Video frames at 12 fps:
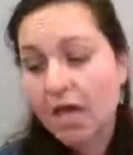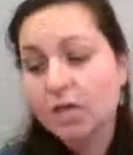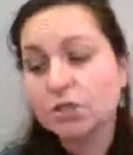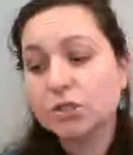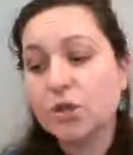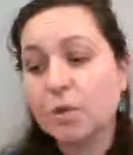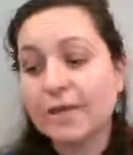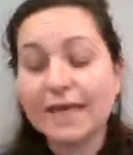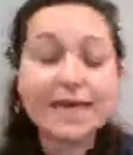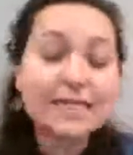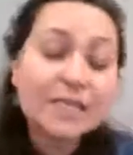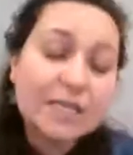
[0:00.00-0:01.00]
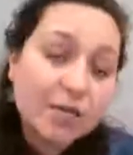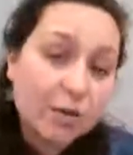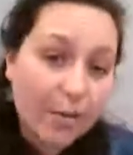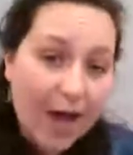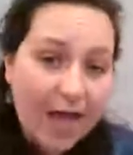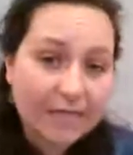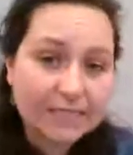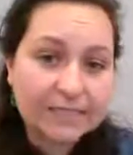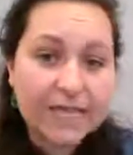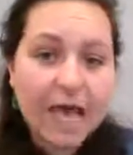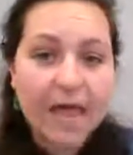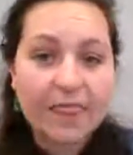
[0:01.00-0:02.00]
So when they get to the U.S.,
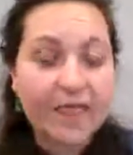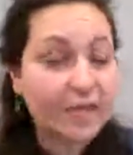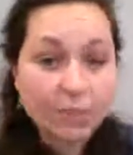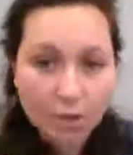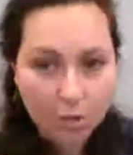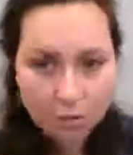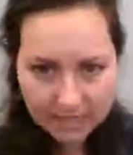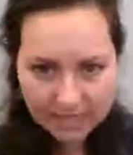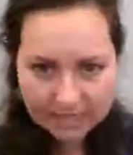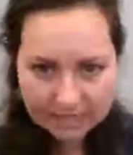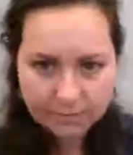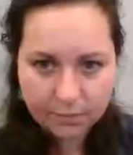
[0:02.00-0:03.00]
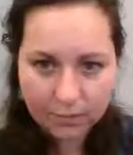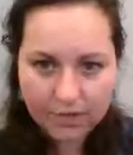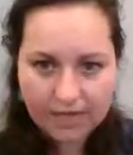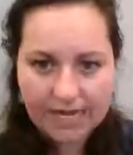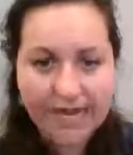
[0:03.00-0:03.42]
they don't want to get deported,